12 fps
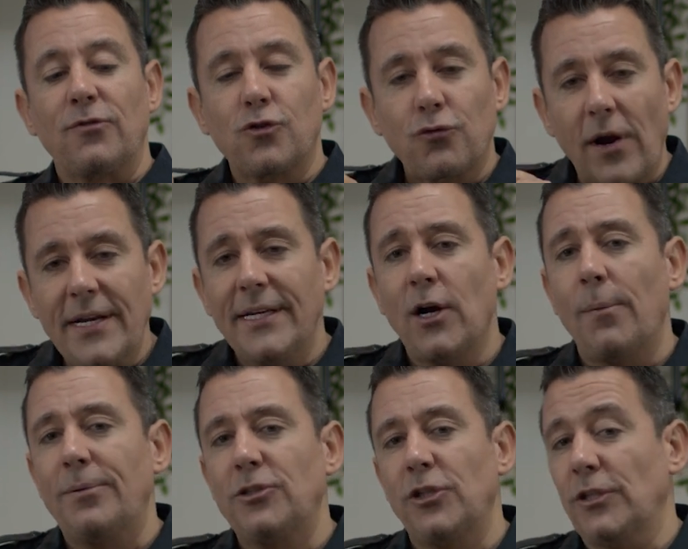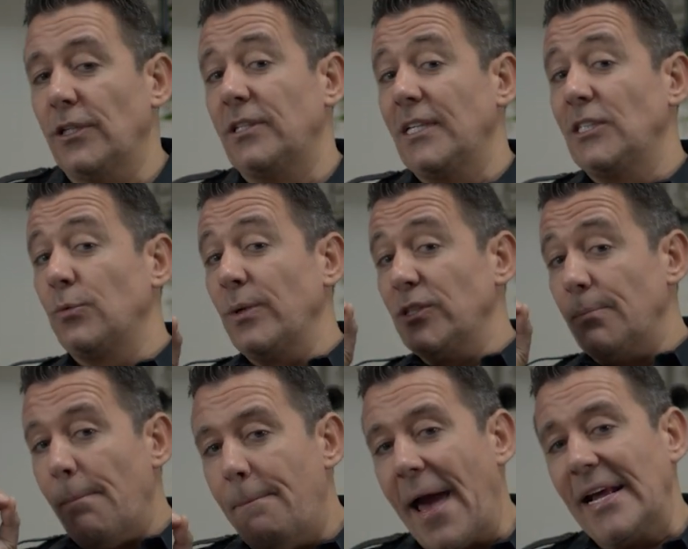of trading opportunities which
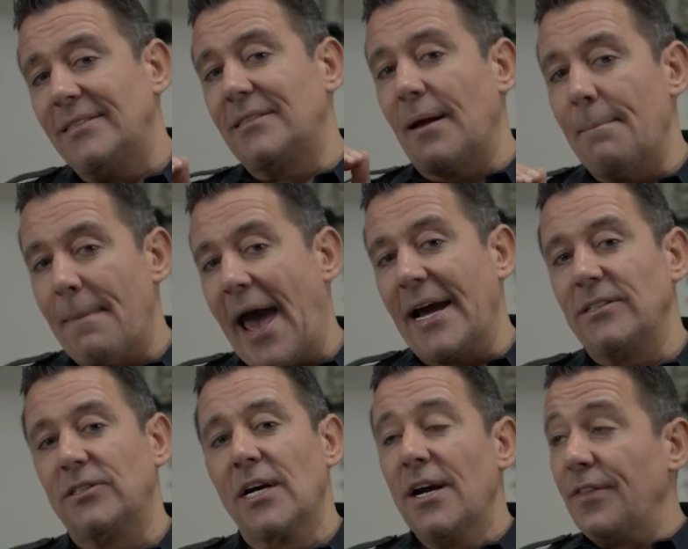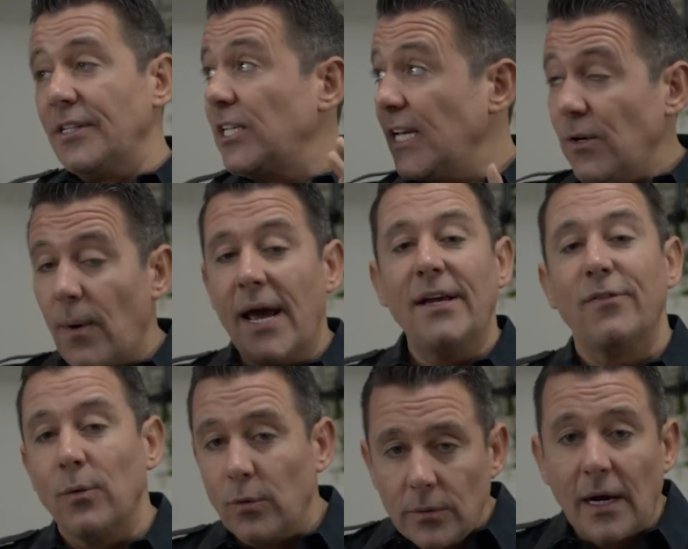best match the T-wave,
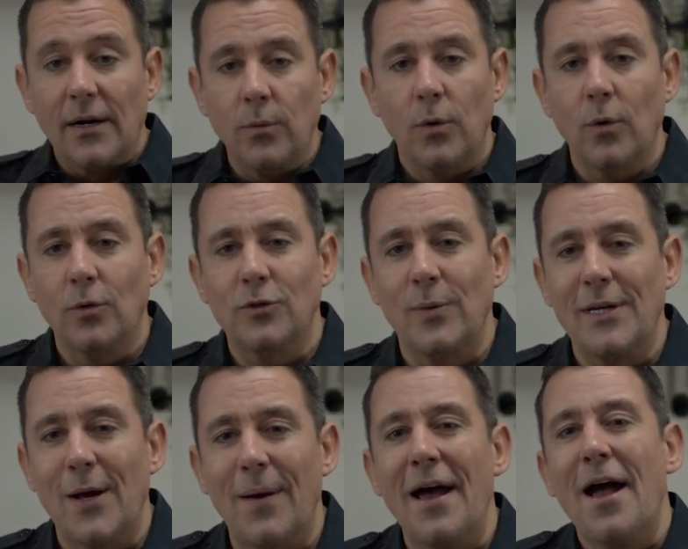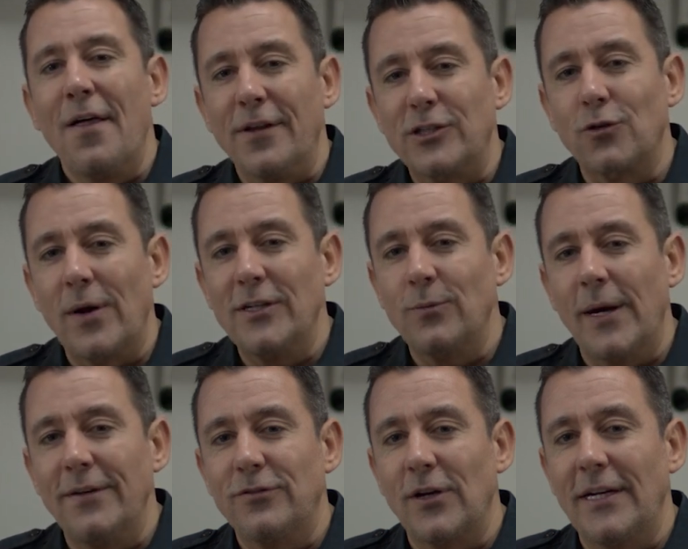or as we know it, the trend
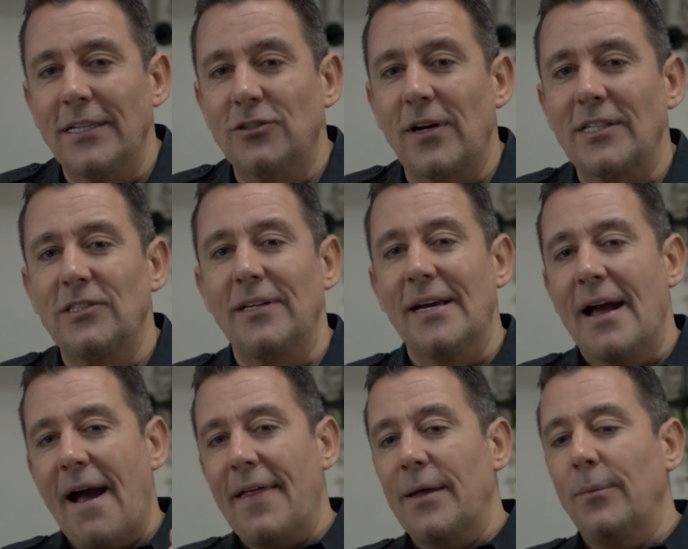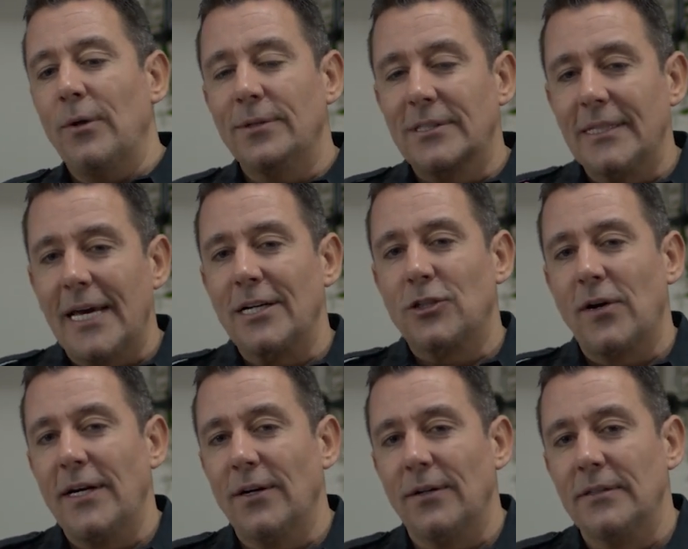wave trading strategy. And then we'll look to get a
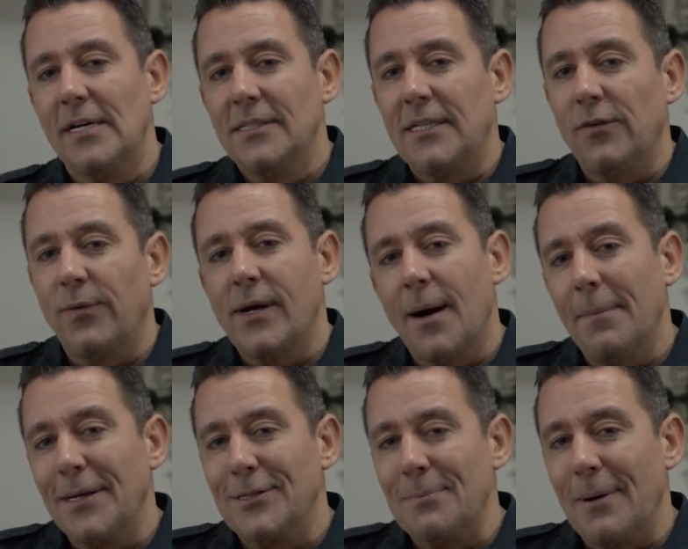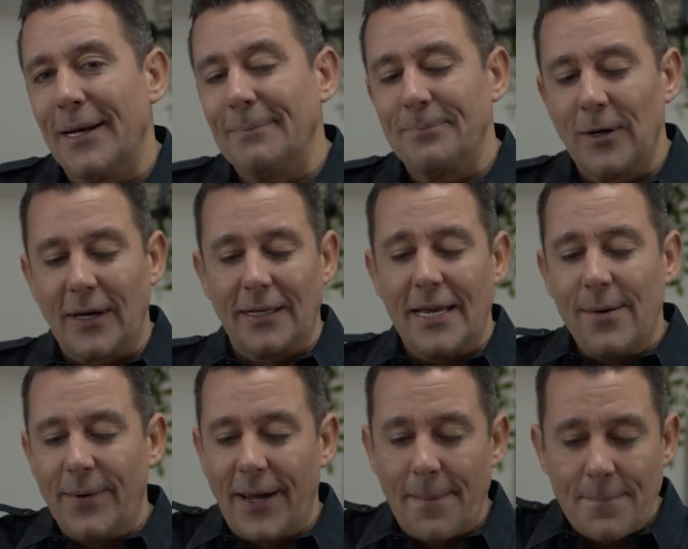trade on, see if we can't make some money. Okay, here
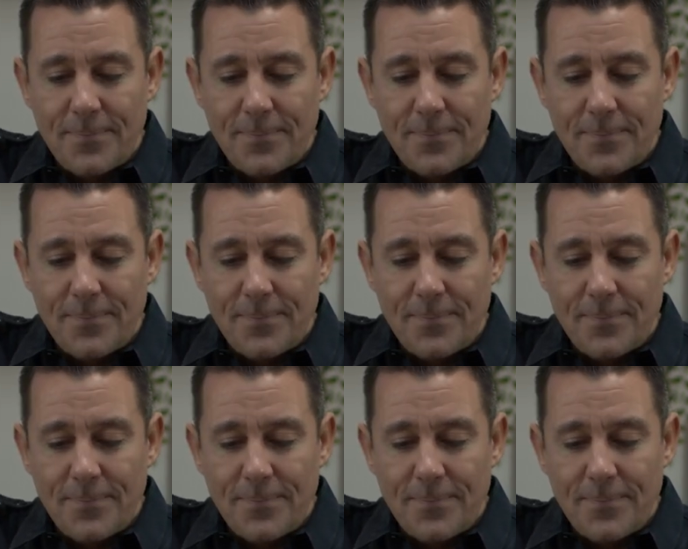we go.